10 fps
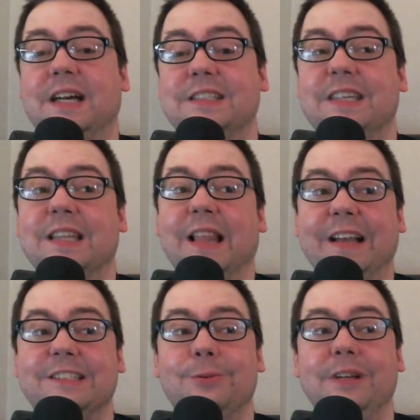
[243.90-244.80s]
I said
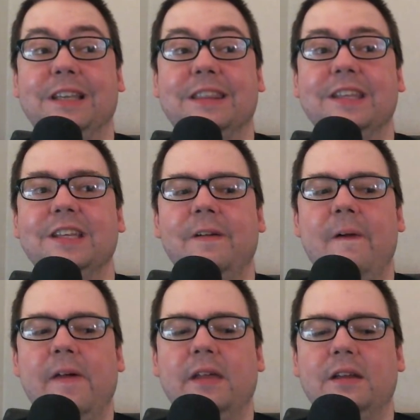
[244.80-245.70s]
last week that
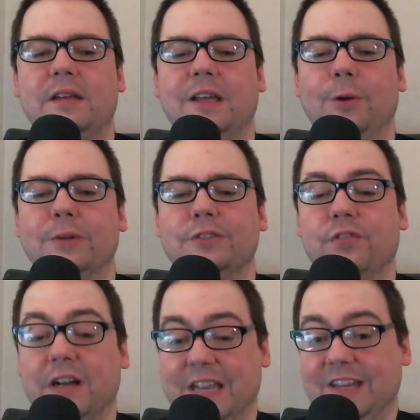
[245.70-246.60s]
it was
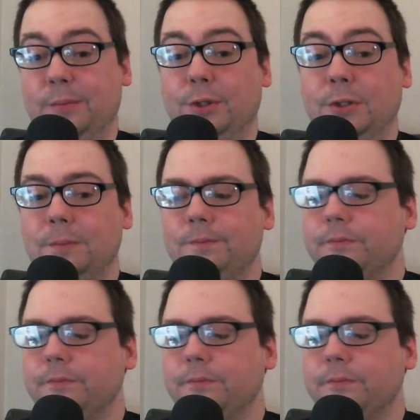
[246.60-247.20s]
forgettable.